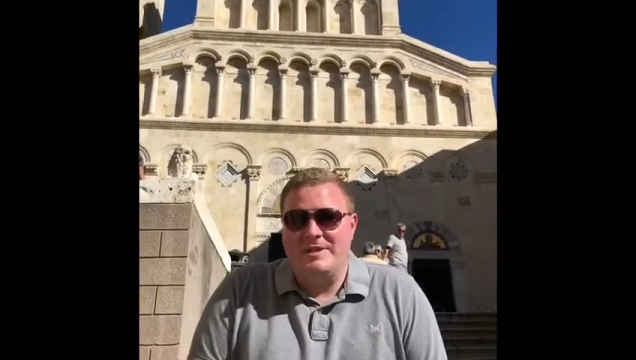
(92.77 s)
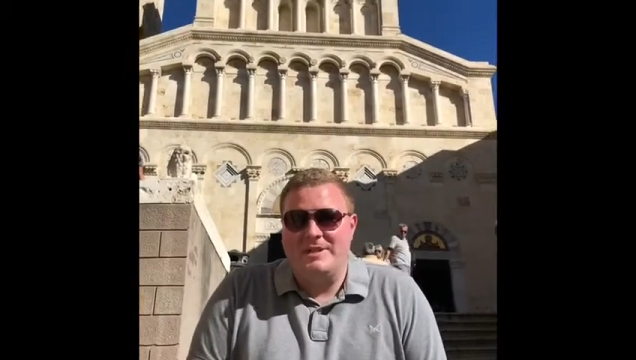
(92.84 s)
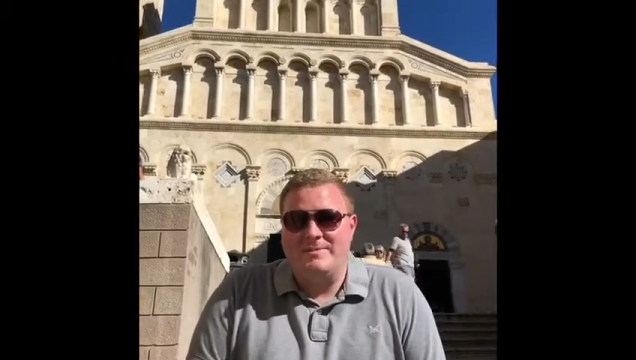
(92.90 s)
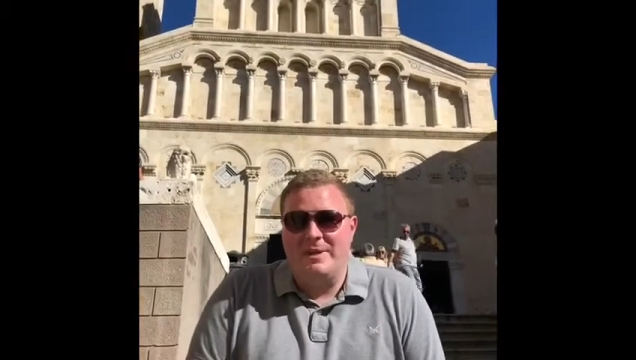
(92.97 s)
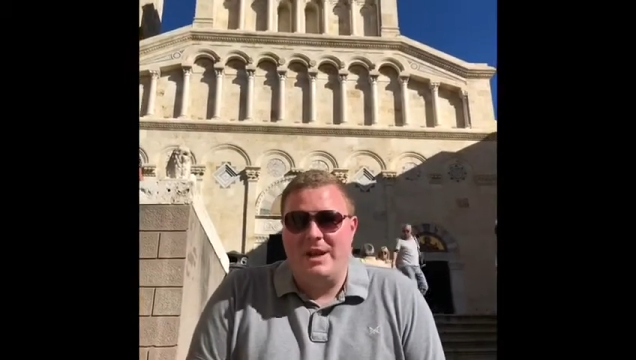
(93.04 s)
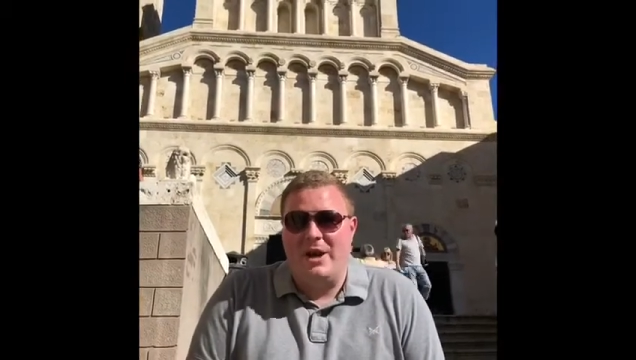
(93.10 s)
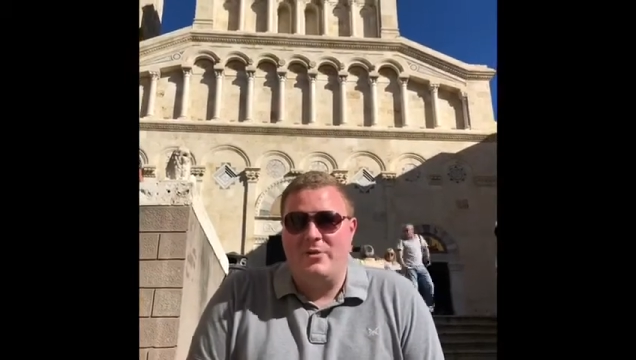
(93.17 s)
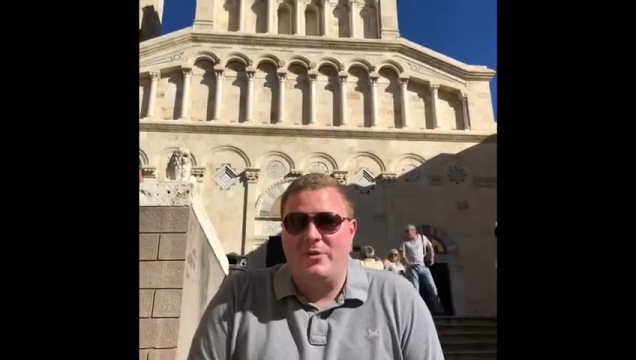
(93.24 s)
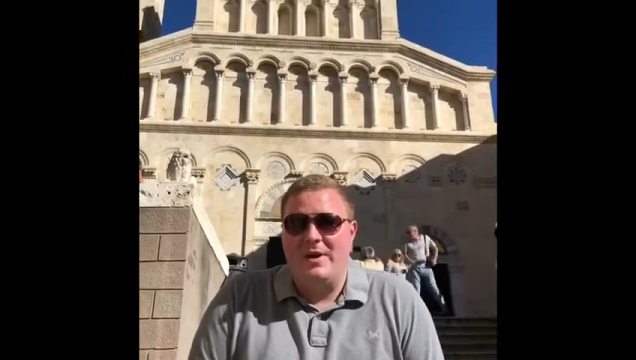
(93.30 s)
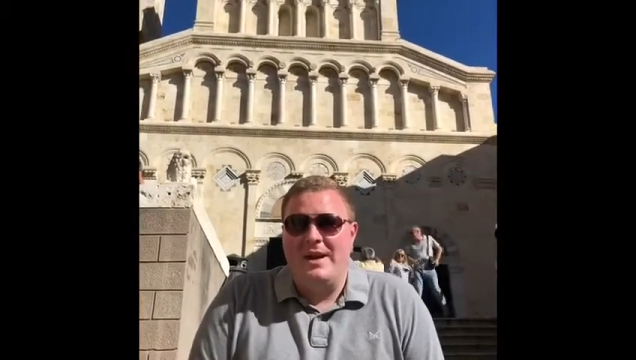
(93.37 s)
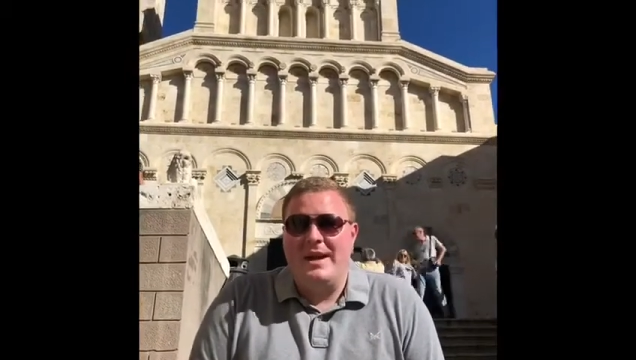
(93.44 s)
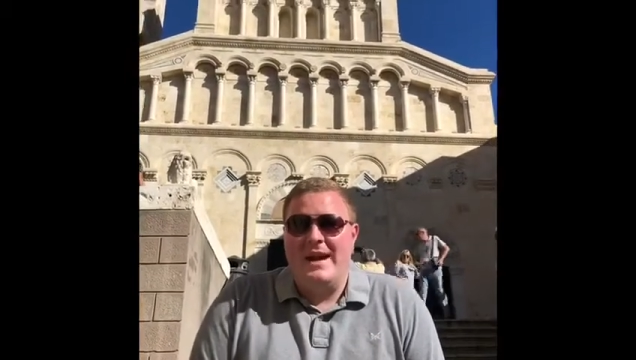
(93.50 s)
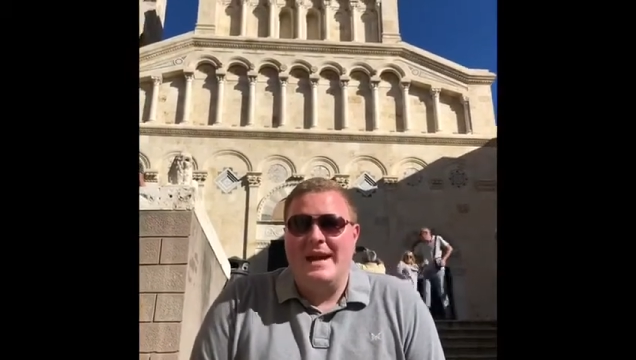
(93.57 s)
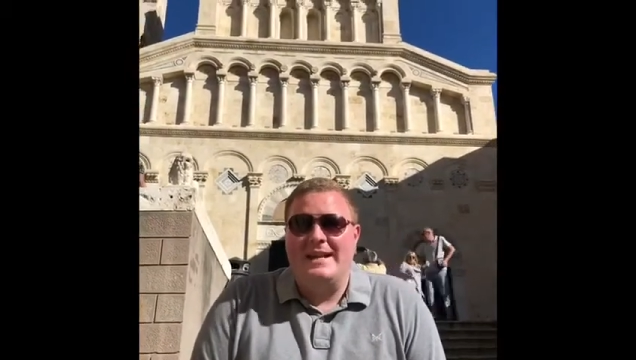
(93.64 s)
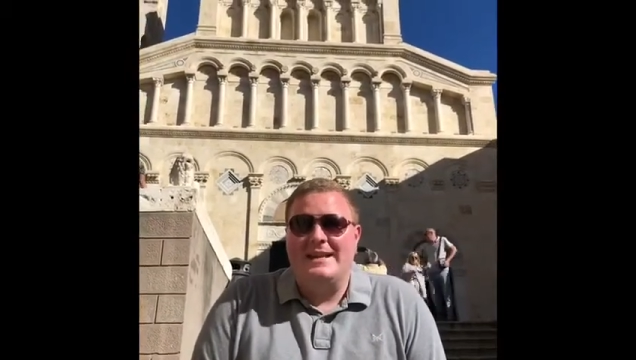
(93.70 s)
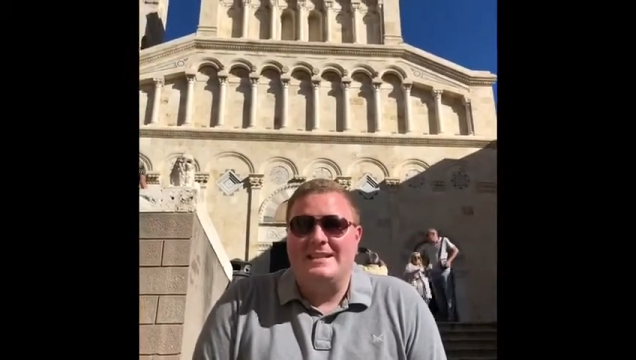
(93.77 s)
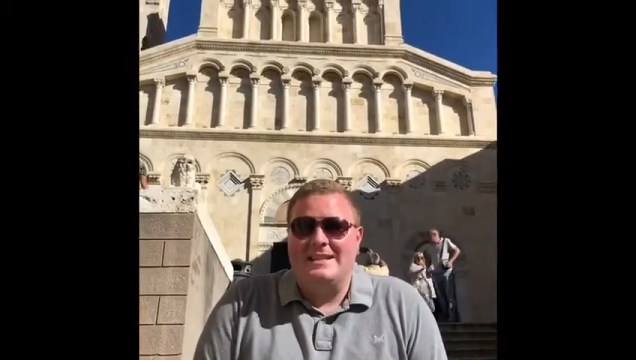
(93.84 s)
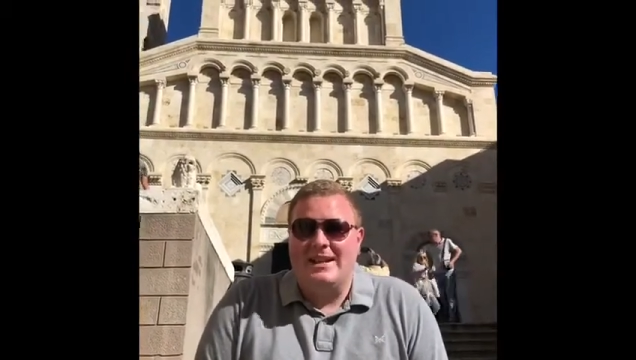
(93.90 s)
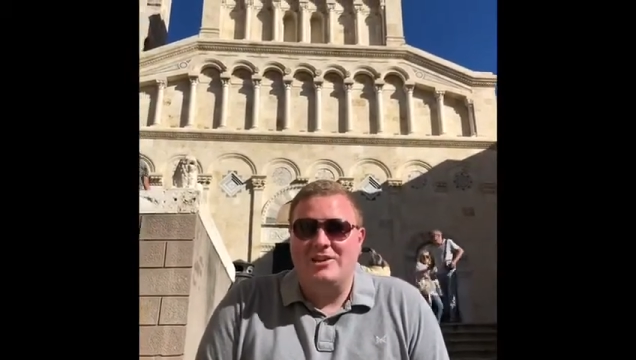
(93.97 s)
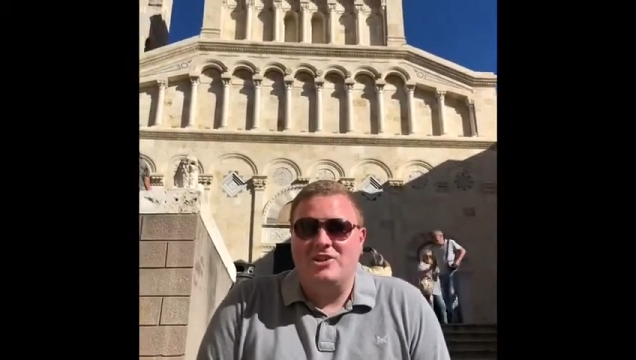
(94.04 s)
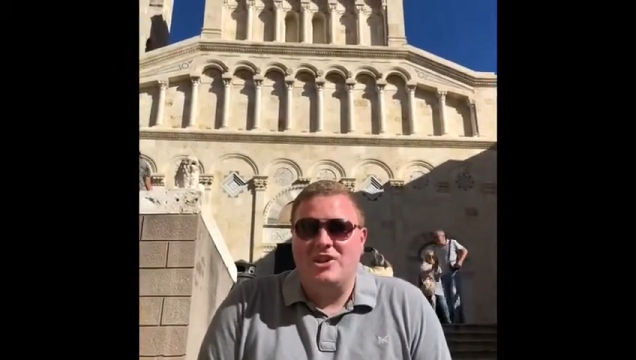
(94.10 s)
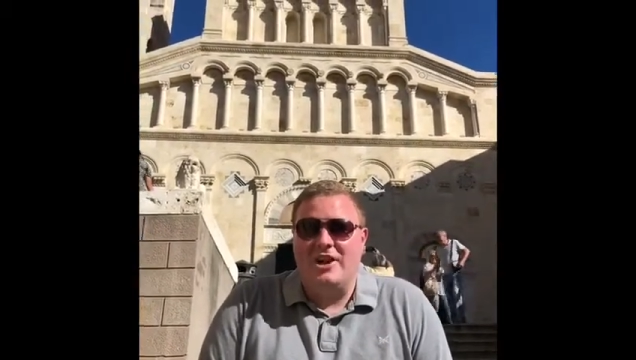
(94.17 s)
just below in the
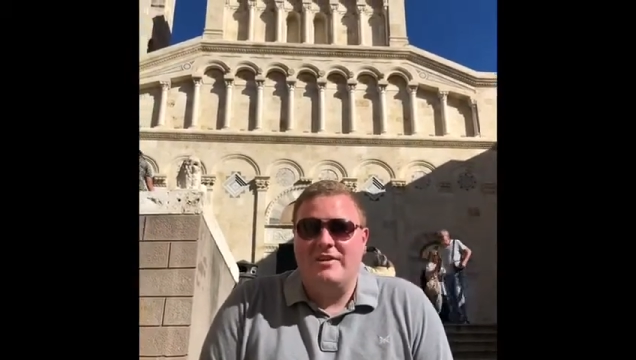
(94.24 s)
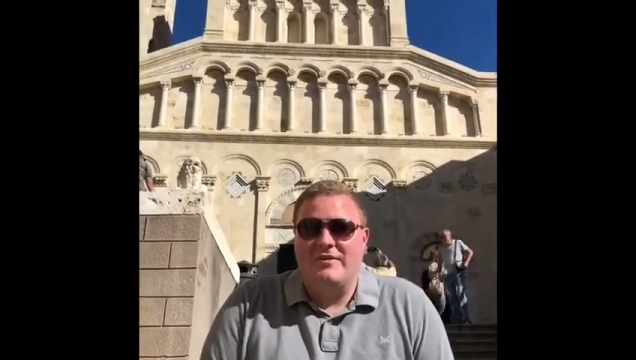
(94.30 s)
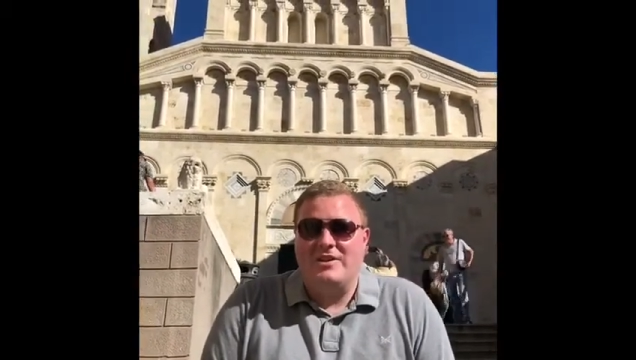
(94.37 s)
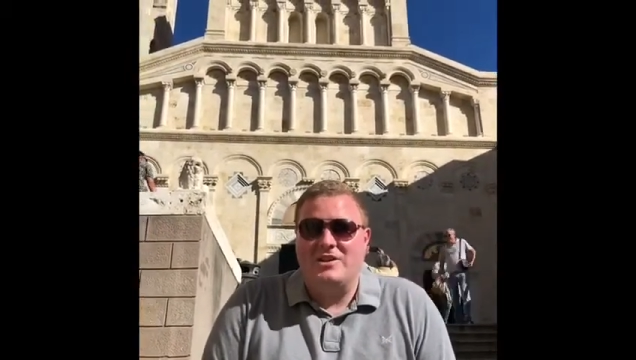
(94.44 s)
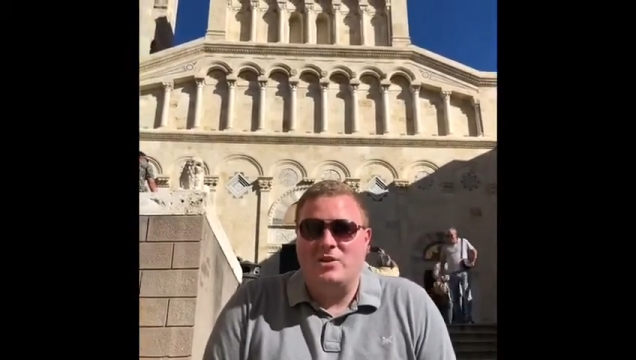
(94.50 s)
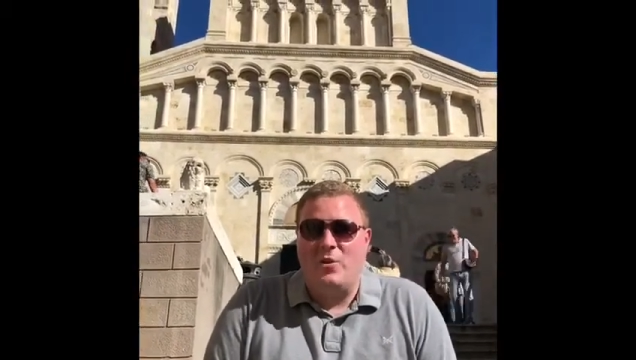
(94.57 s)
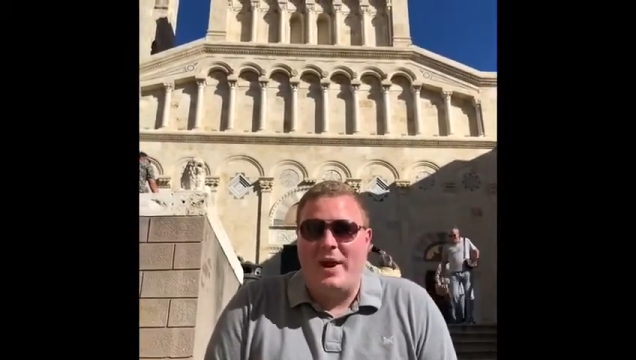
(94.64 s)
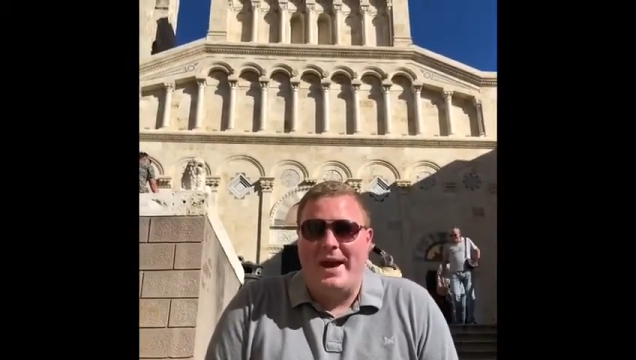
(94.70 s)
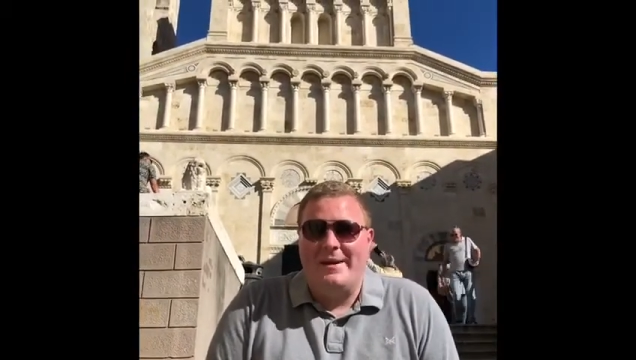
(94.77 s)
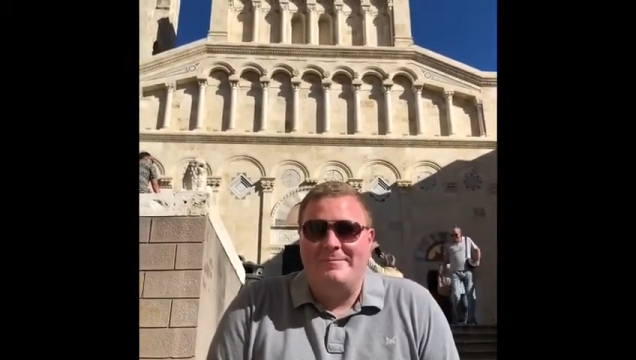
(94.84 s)
sunshine of the square.